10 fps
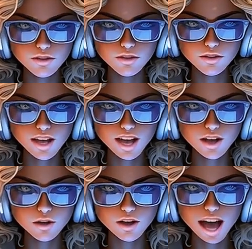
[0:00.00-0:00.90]
To see
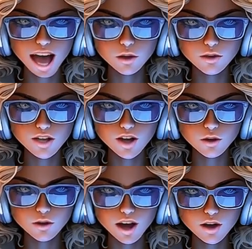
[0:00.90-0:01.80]
what our brains are
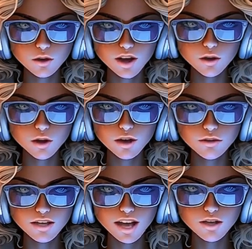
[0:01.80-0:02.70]
thinking and
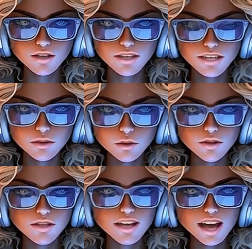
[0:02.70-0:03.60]
feeling, a
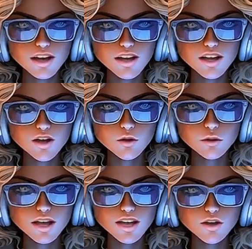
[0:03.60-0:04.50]
neuromarketing researcher
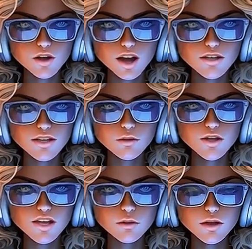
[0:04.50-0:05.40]
does three
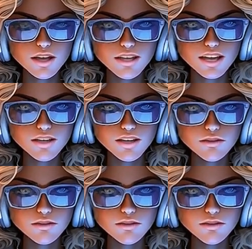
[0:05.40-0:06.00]
things. 1.